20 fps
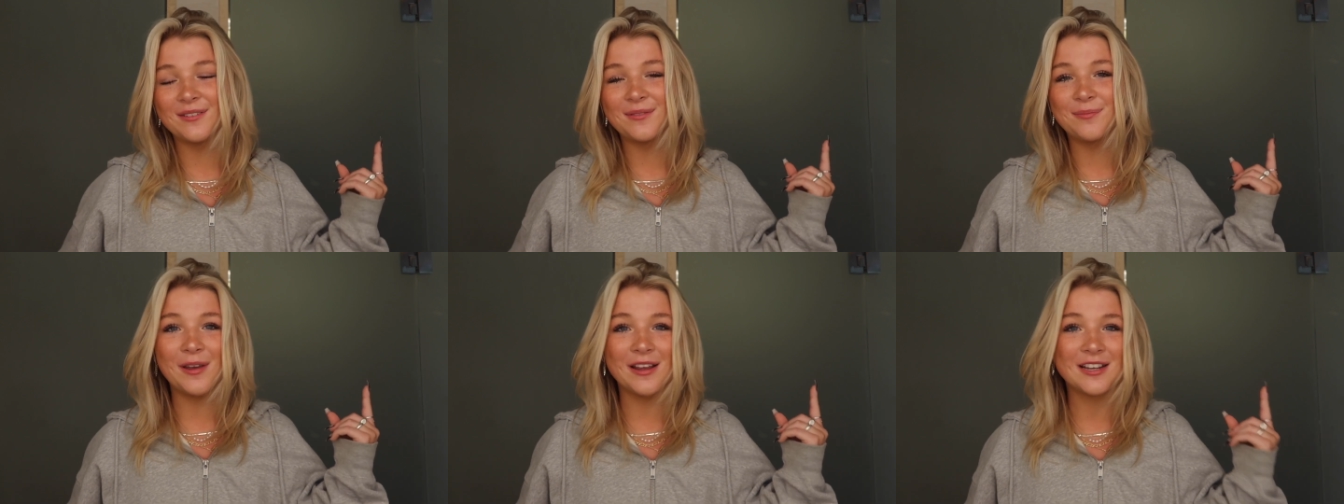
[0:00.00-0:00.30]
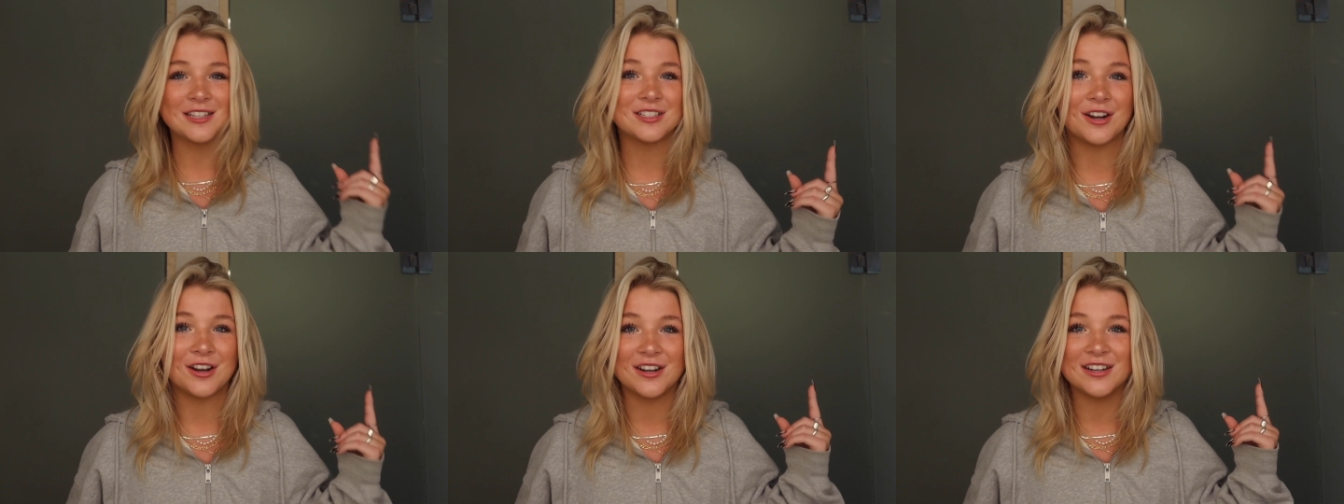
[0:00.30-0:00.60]

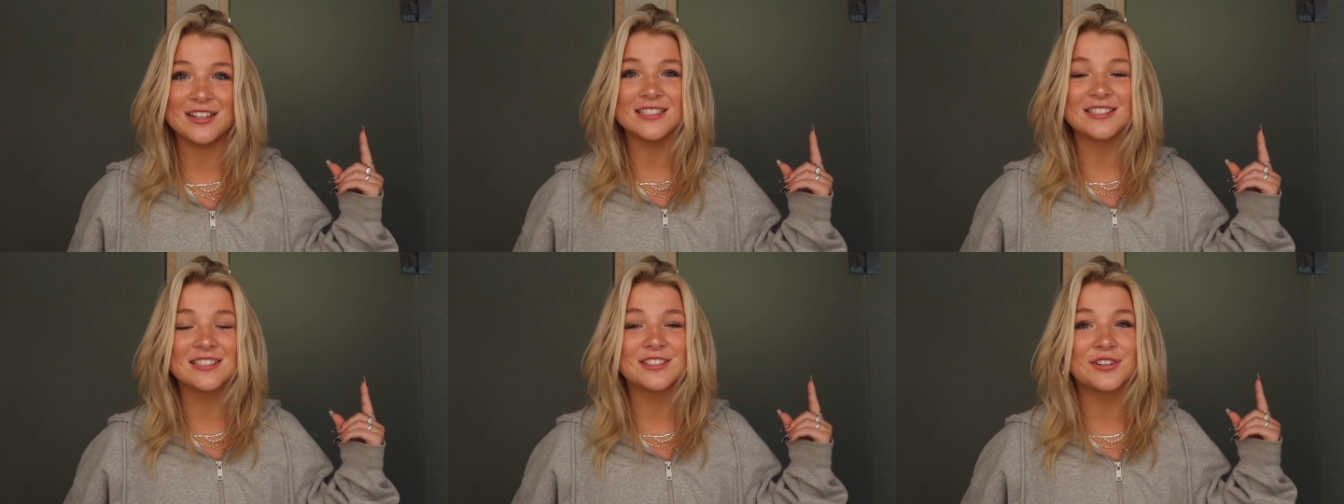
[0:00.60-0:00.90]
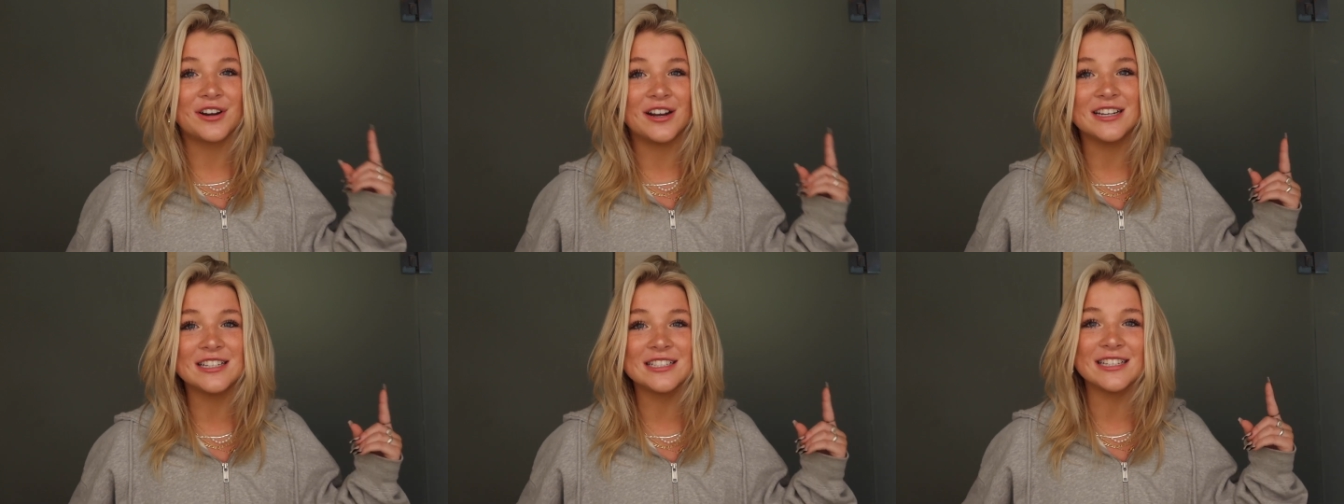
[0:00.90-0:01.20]
Pixar is
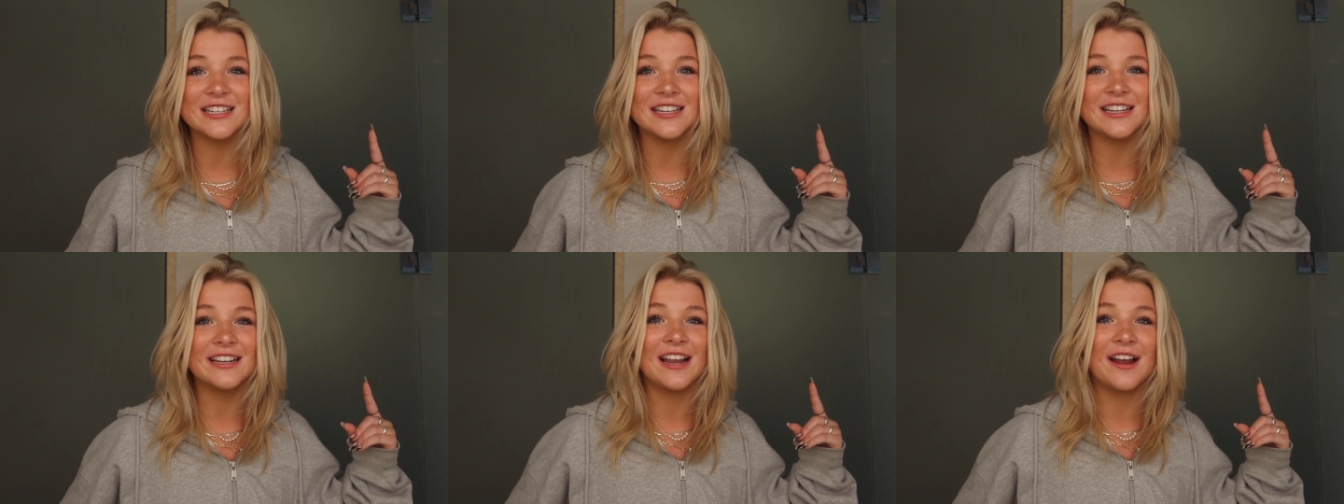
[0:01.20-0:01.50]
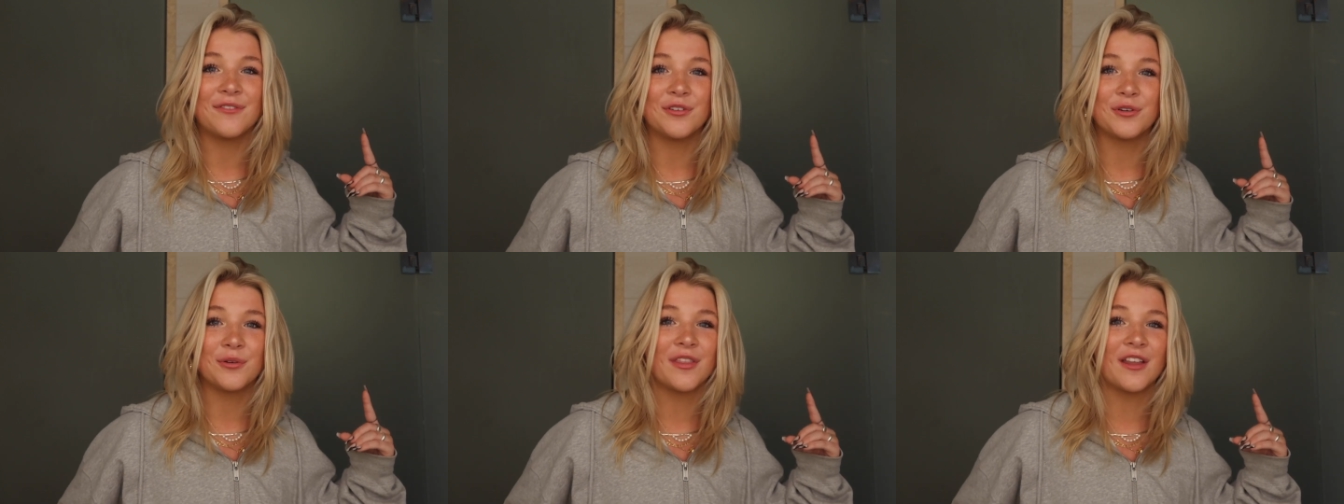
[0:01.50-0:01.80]
crazy and
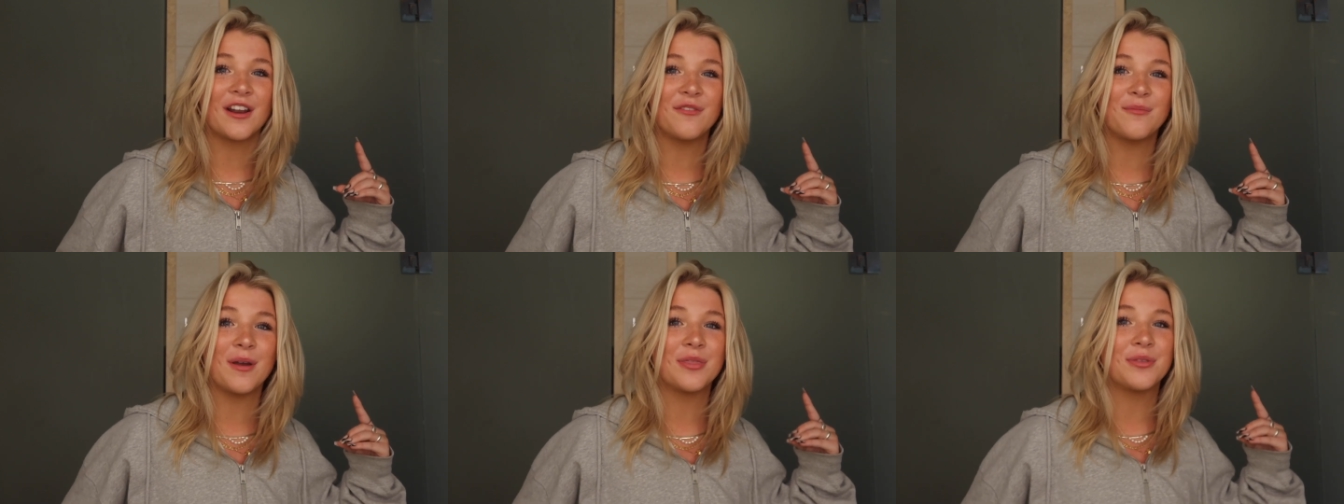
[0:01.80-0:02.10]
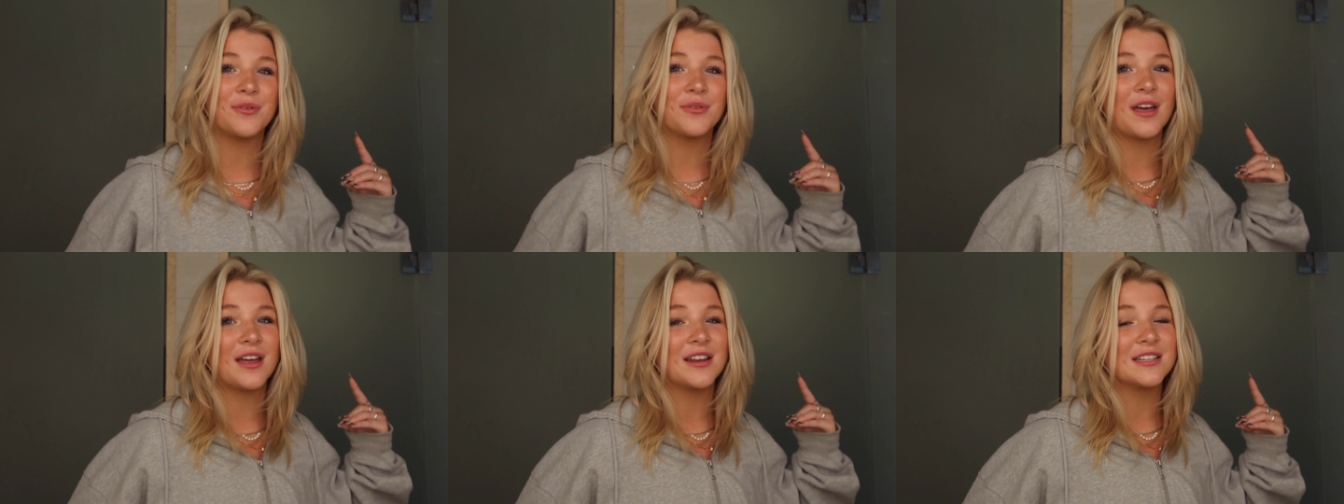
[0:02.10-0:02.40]
everyone that I've met
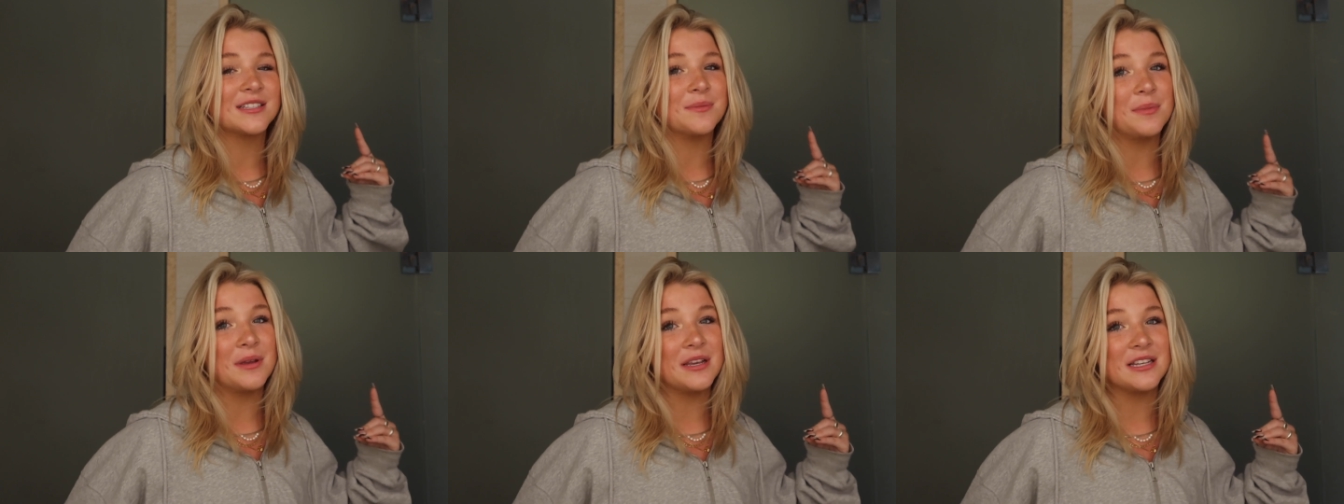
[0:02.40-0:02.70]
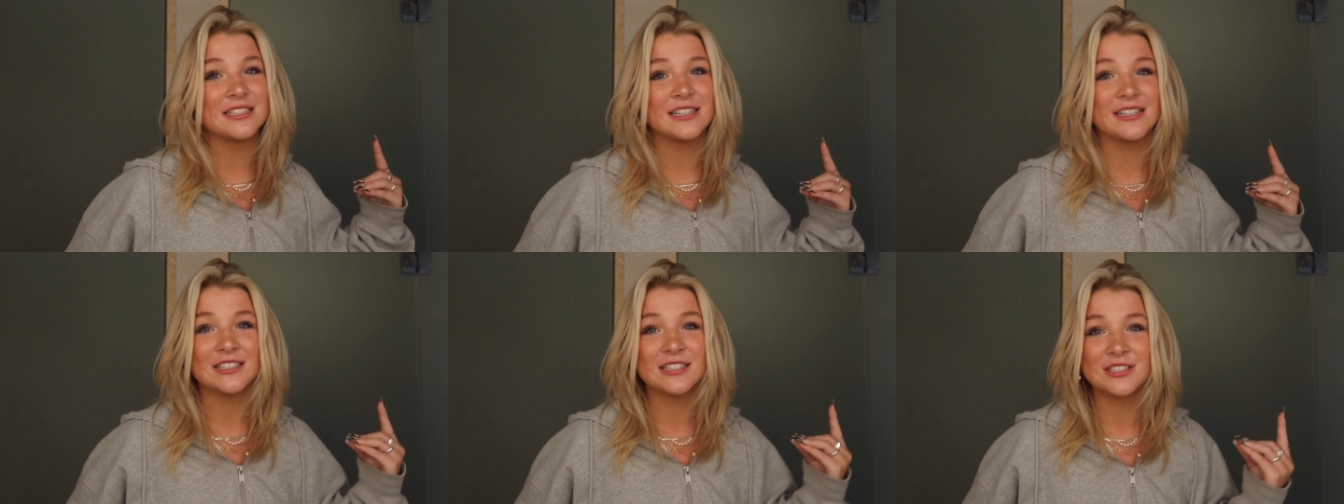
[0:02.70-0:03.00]
through that is
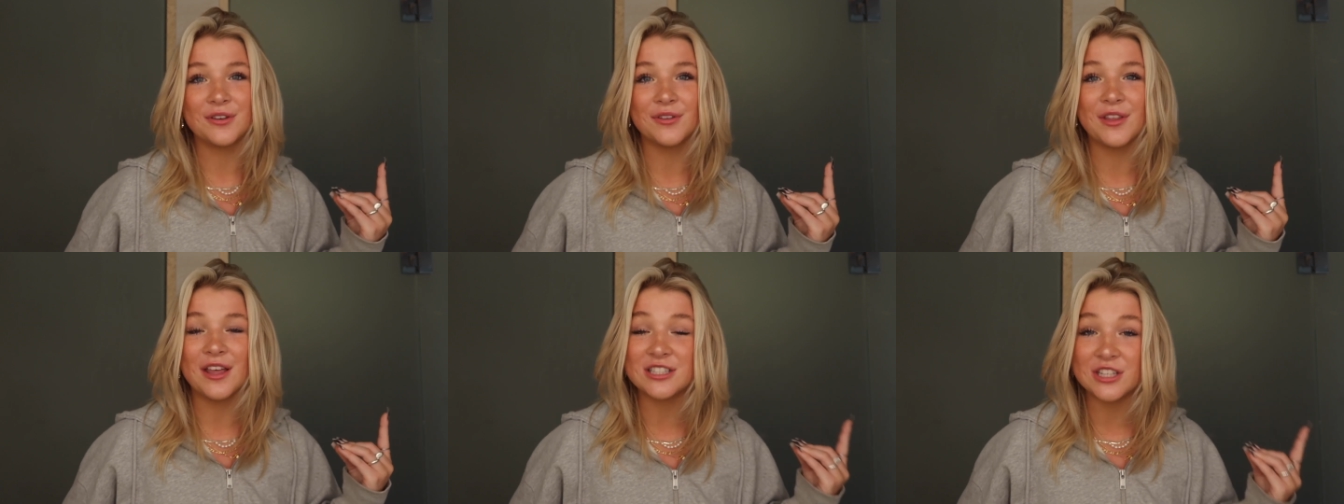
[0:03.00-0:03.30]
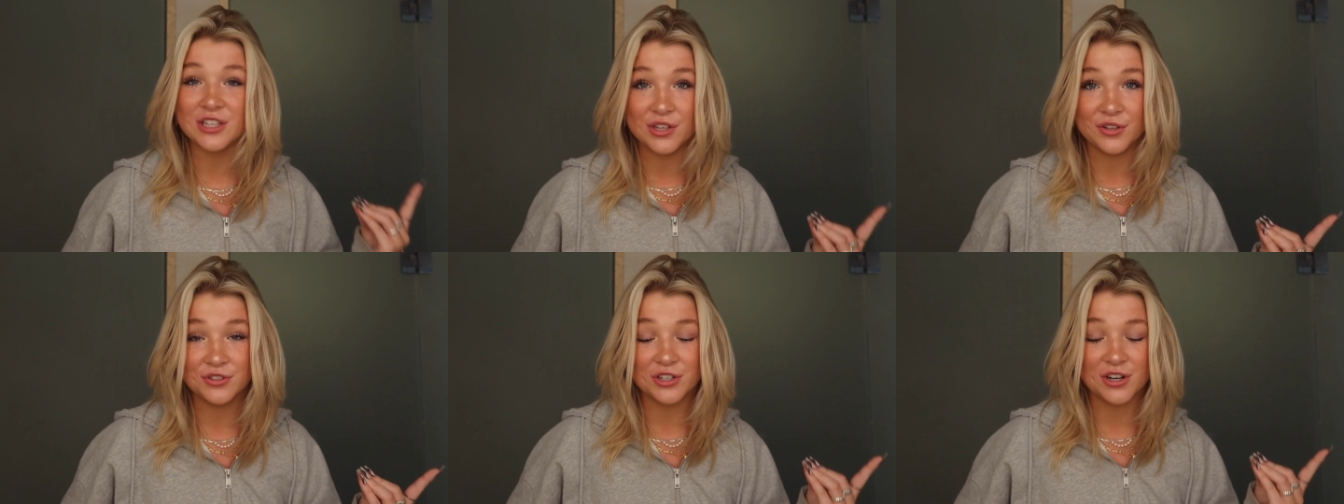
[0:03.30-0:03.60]
amazing, so that's
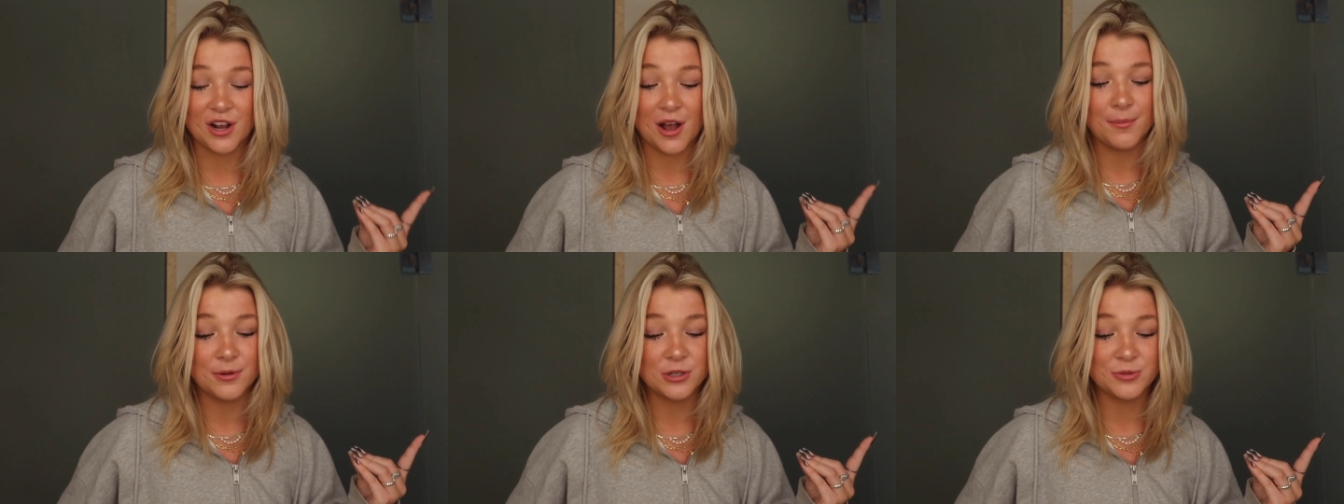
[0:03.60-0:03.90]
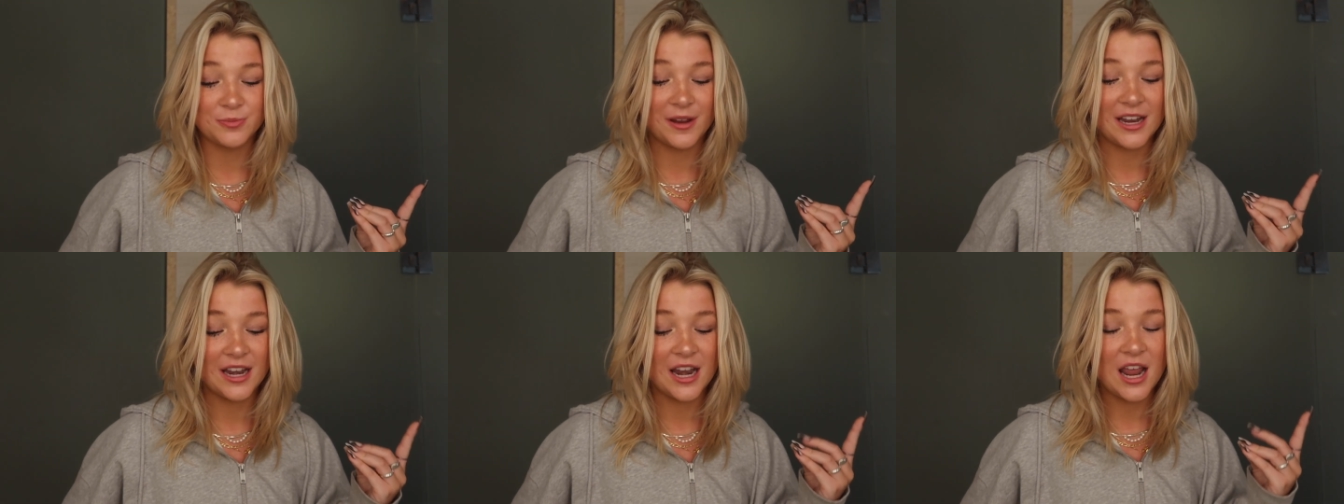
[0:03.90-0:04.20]
a huge
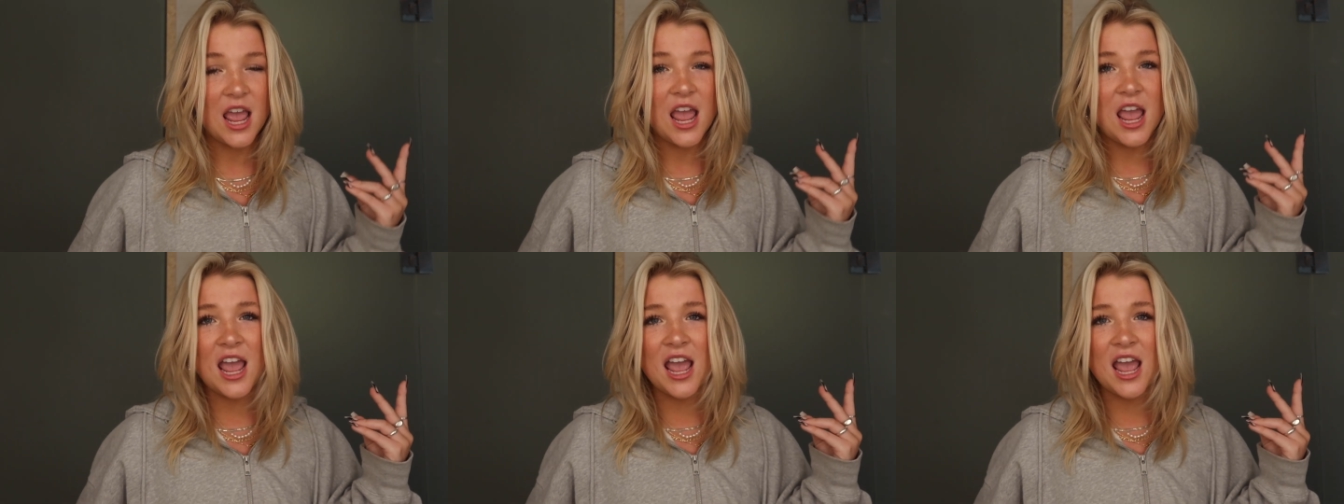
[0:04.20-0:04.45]
accomplishment.